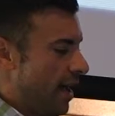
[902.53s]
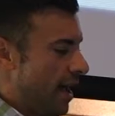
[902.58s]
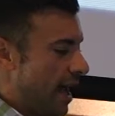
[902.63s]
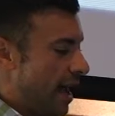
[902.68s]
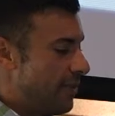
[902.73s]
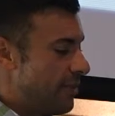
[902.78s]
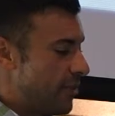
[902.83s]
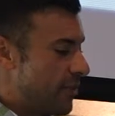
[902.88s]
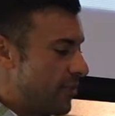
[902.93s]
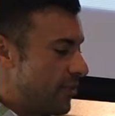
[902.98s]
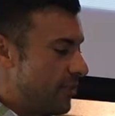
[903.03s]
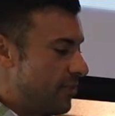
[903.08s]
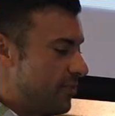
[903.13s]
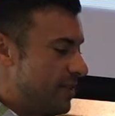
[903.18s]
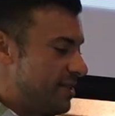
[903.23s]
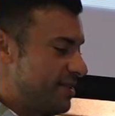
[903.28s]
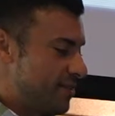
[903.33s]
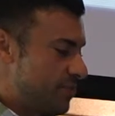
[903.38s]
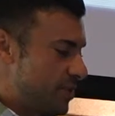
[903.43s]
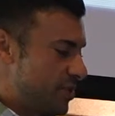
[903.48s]
And the third
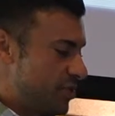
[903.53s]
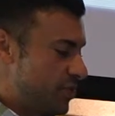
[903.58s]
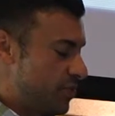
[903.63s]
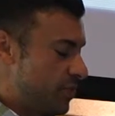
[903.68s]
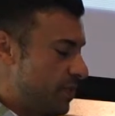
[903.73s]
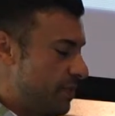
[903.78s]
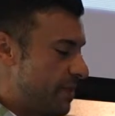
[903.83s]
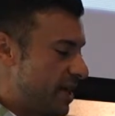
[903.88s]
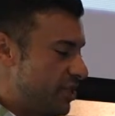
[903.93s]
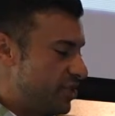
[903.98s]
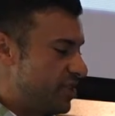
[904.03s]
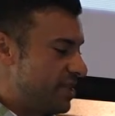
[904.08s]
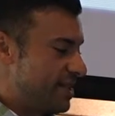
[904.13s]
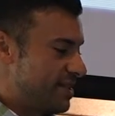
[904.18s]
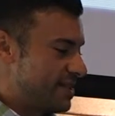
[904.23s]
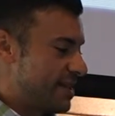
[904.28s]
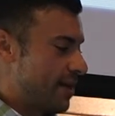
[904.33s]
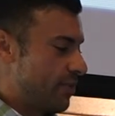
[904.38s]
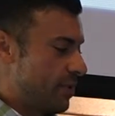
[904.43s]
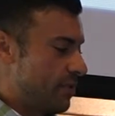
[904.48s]
reason, which we mentioned,
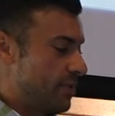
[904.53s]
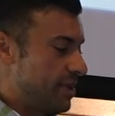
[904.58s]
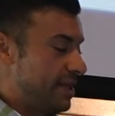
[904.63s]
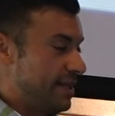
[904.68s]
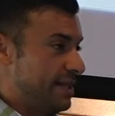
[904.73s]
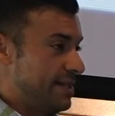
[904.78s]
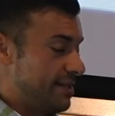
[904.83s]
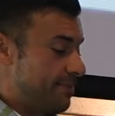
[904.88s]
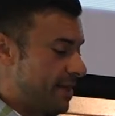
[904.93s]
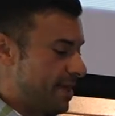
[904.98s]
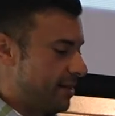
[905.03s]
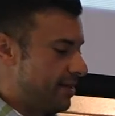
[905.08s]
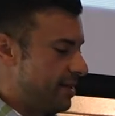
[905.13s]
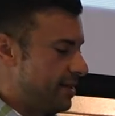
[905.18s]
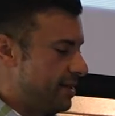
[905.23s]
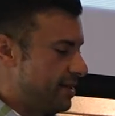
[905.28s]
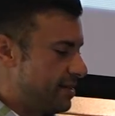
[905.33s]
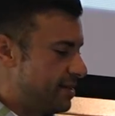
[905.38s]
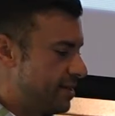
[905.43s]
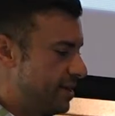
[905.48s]
is that we really need to make
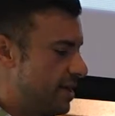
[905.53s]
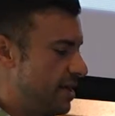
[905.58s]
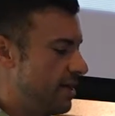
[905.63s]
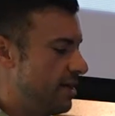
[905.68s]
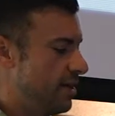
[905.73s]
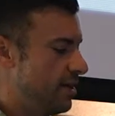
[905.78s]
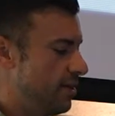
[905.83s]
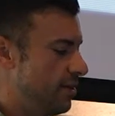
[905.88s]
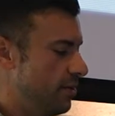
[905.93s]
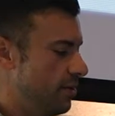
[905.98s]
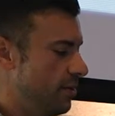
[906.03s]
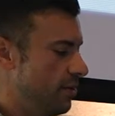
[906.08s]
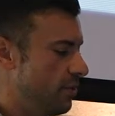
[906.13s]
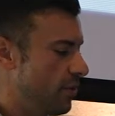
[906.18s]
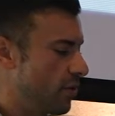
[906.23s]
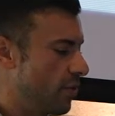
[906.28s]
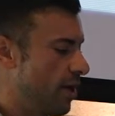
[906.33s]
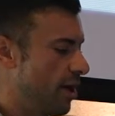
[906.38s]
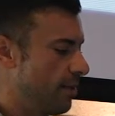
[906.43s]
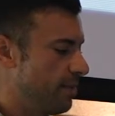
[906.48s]
these
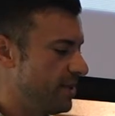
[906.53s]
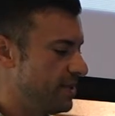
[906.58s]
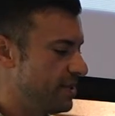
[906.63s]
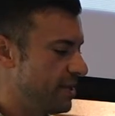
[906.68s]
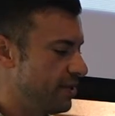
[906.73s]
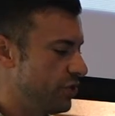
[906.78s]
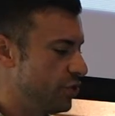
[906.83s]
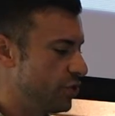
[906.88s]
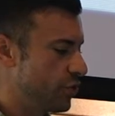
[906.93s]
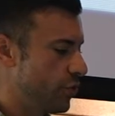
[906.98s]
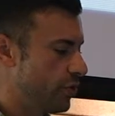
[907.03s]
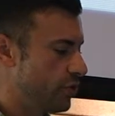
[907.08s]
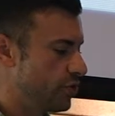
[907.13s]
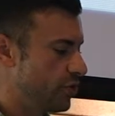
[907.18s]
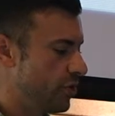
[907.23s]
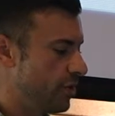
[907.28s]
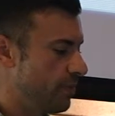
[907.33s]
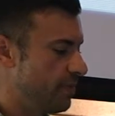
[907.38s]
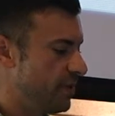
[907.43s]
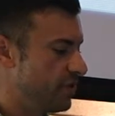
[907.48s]
requirements in the short
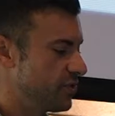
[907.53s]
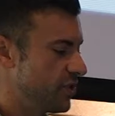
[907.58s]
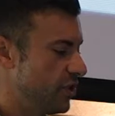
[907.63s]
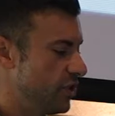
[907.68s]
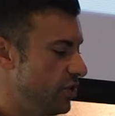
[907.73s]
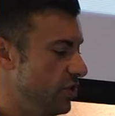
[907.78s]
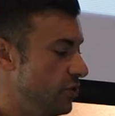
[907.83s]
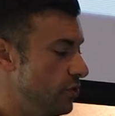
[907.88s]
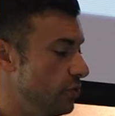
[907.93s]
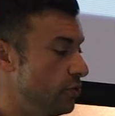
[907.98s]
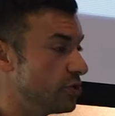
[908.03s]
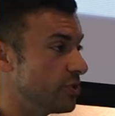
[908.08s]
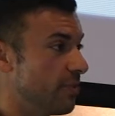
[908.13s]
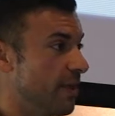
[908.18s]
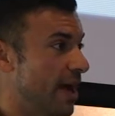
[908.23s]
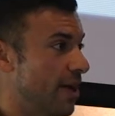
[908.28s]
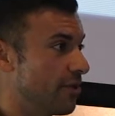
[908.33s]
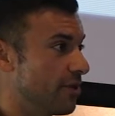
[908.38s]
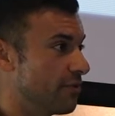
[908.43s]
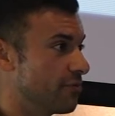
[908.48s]
term. There's a huge
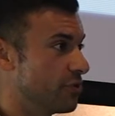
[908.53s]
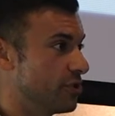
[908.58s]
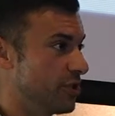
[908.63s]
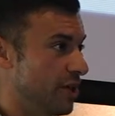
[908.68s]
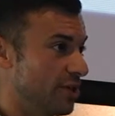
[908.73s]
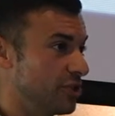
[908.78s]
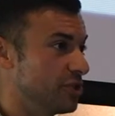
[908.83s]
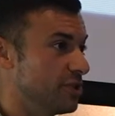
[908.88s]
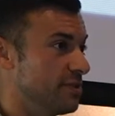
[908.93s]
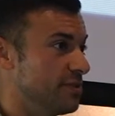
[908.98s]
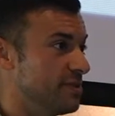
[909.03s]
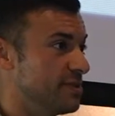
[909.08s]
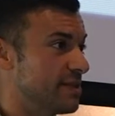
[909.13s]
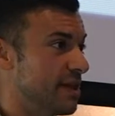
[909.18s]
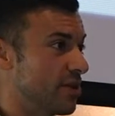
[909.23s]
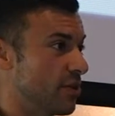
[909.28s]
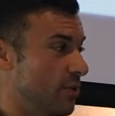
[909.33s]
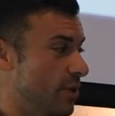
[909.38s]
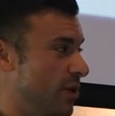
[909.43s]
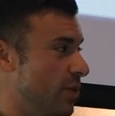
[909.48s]
amount of reductions
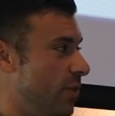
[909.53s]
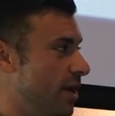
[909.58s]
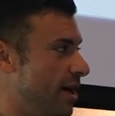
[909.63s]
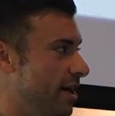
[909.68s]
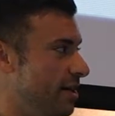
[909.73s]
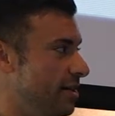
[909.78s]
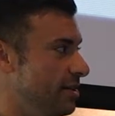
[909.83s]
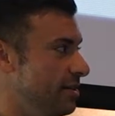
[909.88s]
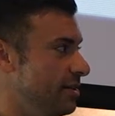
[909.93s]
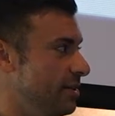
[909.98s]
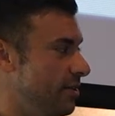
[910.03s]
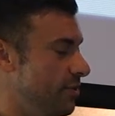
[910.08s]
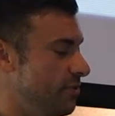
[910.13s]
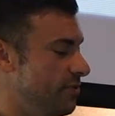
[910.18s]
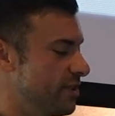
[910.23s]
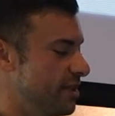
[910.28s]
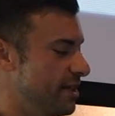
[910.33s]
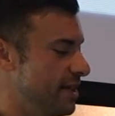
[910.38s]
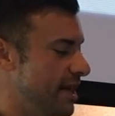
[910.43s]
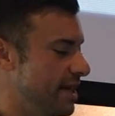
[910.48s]
that are required
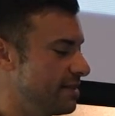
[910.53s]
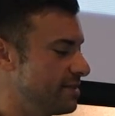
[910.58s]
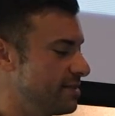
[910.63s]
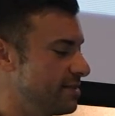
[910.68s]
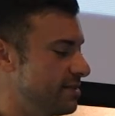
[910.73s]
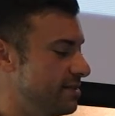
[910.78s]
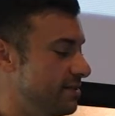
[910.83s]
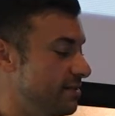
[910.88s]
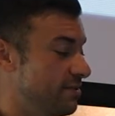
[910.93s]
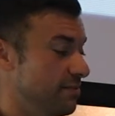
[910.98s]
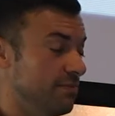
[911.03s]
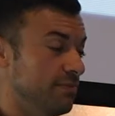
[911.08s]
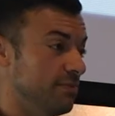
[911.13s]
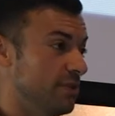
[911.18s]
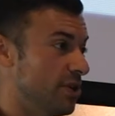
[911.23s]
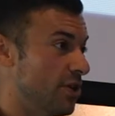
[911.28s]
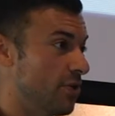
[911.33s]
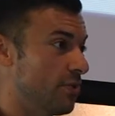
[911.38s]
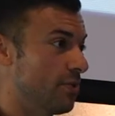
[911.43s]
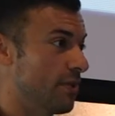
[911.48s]
over the next,
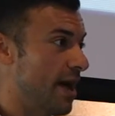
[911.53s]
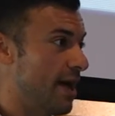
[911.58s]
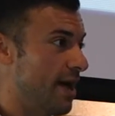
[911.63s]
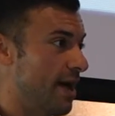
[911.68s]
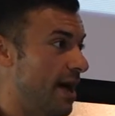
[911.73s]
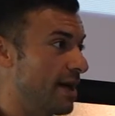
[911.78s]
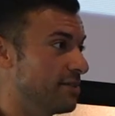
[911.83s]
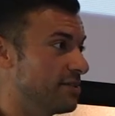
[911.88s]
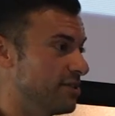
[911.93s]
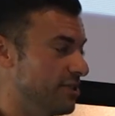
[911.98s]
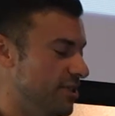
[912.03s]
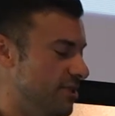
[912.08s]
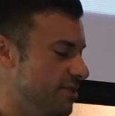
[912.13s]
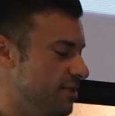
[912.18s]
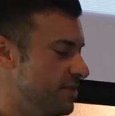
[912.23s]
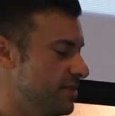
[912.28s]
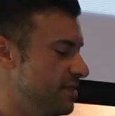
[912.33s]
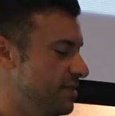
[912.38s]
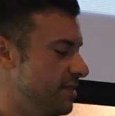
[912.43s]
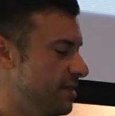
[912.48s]
X
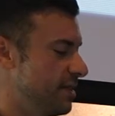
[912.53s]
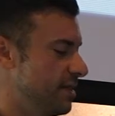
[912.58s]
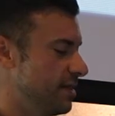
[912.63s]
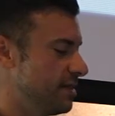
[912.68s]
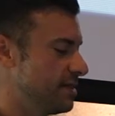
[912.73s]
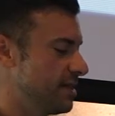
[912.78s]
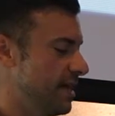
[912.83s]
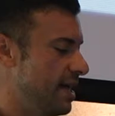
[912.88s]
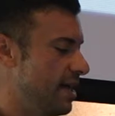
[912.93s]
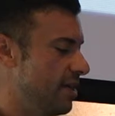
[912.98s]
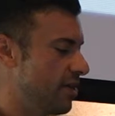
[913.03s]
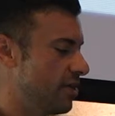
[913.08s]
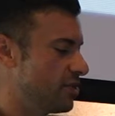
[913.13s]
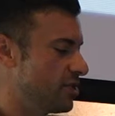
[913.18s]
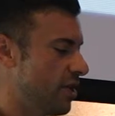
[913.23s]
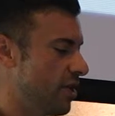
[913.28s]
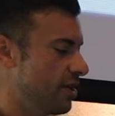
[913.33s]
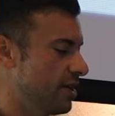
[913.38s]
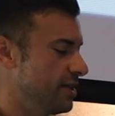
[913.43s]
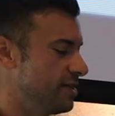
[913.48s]
years to hit our
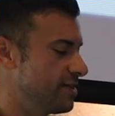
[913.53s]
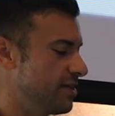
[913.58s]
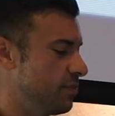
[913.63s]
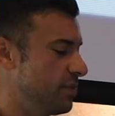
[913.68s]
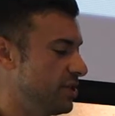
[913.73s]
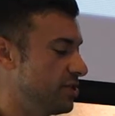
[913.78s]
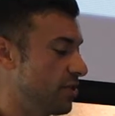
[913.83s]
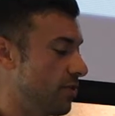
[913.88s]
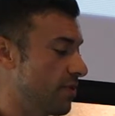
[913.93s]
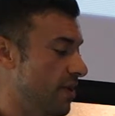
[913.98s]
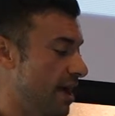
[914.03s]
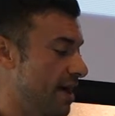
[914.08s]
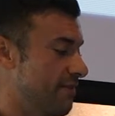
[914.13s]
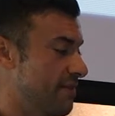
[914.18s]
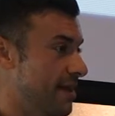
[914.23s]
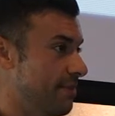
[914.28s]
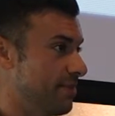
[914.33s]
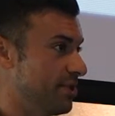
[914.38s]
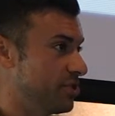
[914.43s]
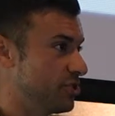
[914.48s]
targets, and we don't have
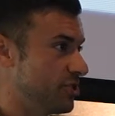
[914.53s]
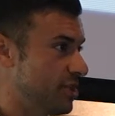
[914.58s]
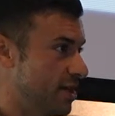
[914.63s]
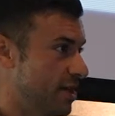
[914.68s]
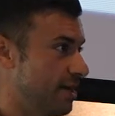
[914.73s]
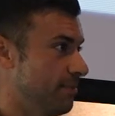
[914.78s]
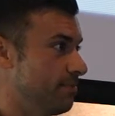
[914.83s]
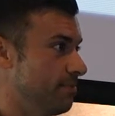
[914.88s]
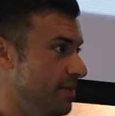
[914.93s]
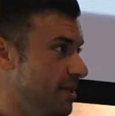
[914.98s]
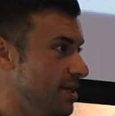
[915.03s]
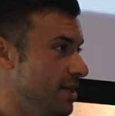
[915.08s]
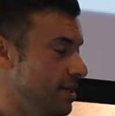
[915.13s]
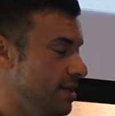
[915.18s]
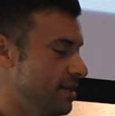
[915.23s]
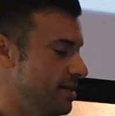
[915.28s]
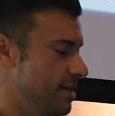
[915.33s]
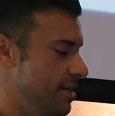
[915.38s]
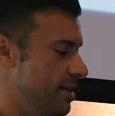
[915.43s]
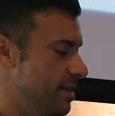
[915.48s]
that much time
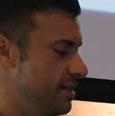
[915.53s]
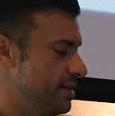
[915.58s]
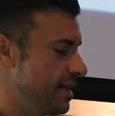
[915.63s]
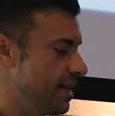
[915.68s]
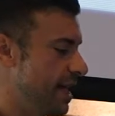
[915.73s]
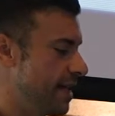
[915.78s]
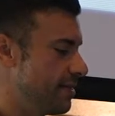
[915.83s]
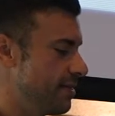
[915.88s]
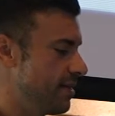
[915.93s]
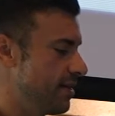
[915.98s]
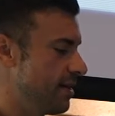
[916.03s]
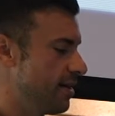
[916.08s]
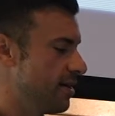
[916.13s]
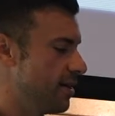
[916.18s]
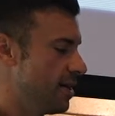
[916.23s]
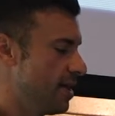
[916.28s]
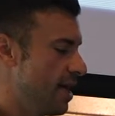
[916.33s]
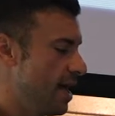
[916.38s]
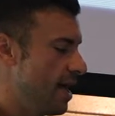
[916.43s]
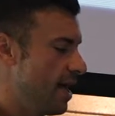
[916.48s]
to get
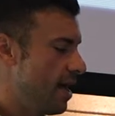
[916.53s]
there.